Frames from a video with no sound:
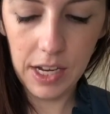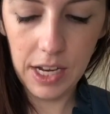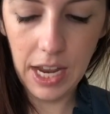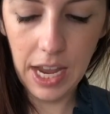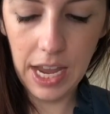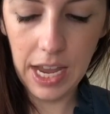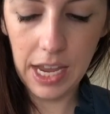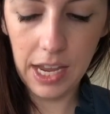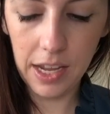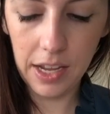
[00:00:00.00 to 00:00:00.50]

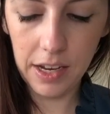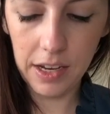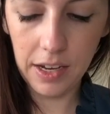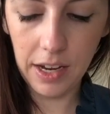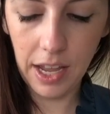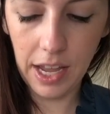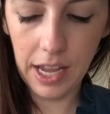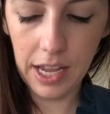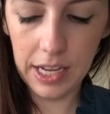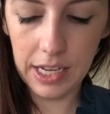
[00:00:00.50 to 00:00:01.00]
8,
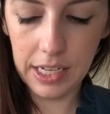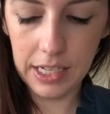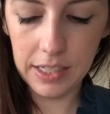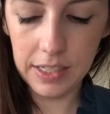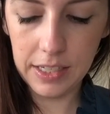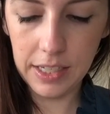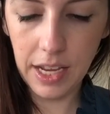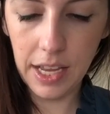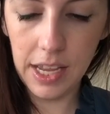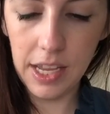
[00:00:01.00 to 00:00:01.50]
9,
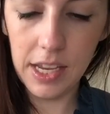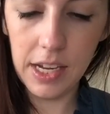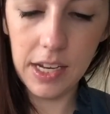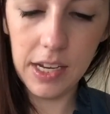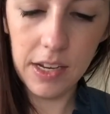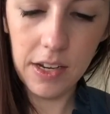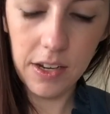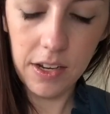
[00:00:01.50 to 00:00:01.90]
10.